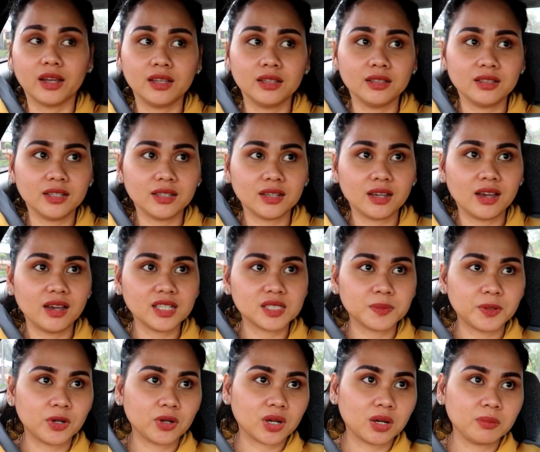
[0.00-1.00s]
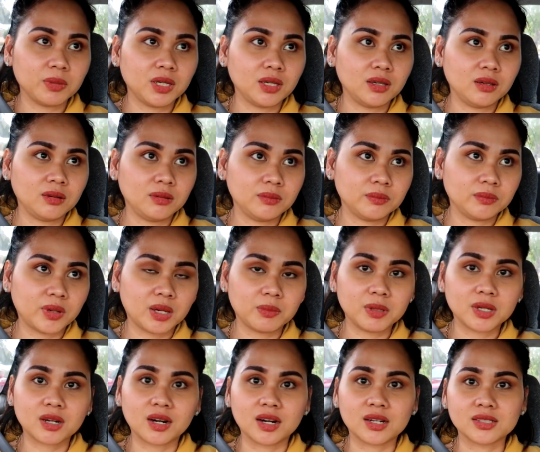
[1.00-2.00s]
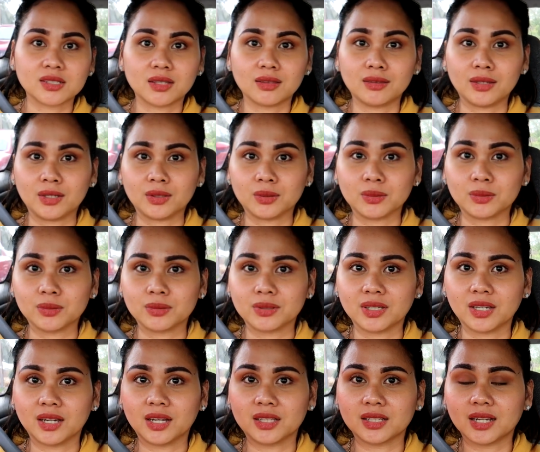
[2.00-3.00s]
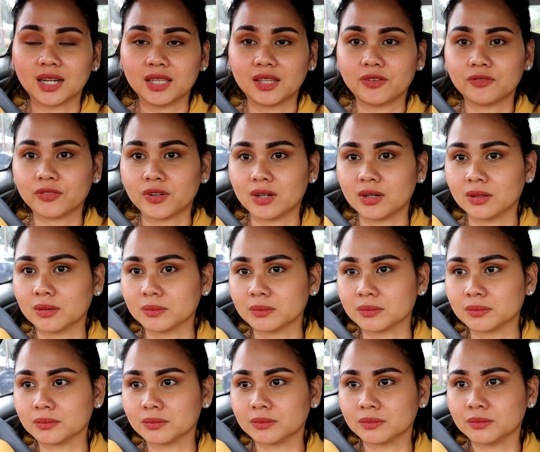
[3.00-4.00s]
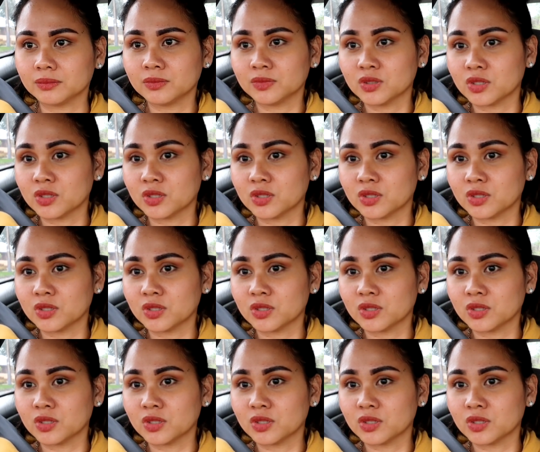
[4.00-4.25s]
And then guys, meron kaming baby car seat dito. Yan, galing from